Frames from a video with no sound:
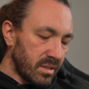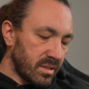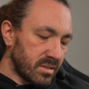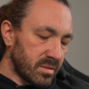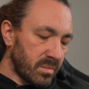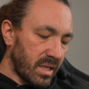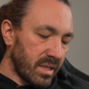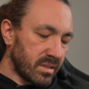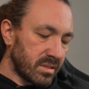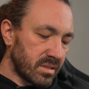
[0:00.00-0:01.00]
Then some
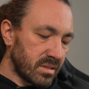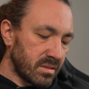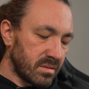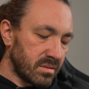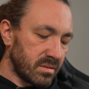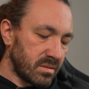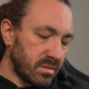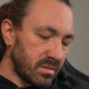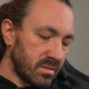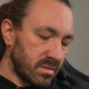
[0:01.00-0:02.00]
legs.
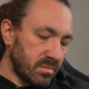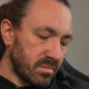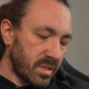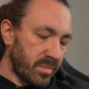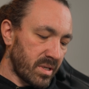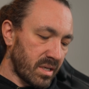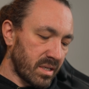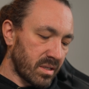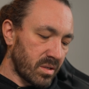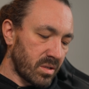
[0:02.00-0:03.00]
Maybe like...